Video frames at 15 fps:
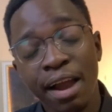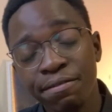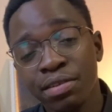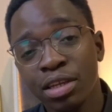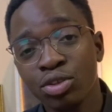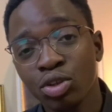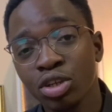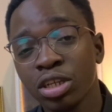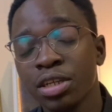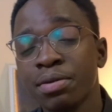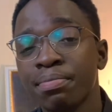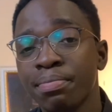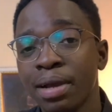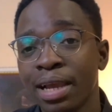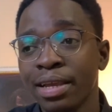After
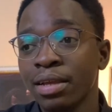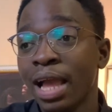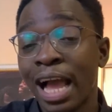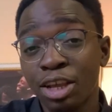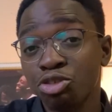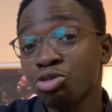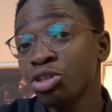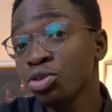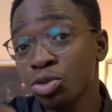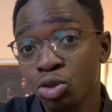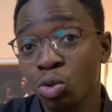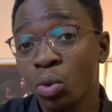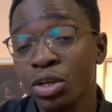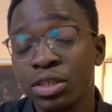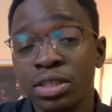studying, by answering
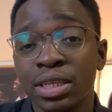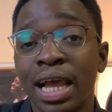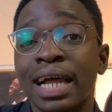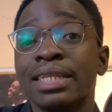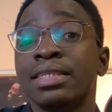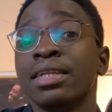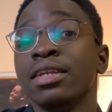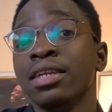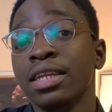those questions at